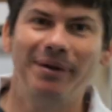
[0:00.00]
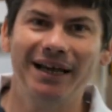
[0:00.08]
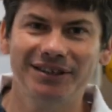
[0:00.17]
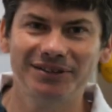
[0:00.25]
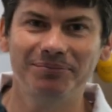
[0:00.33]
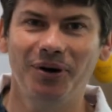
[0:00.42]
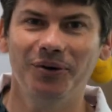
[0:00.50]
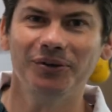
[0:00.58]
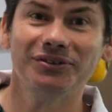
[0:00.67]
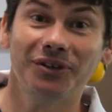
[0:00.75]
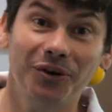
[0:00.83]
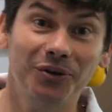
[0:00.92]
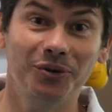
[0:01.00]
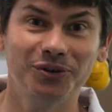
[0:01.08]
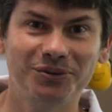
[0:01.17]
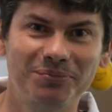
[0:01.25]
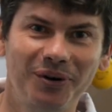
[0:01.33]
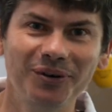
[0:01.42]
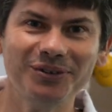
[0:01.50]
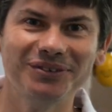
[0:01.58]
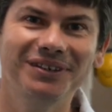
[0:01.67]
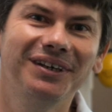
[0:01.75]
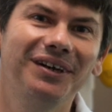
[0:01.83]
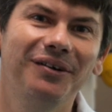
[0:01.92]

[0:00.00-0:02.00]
black smokes or no smokes,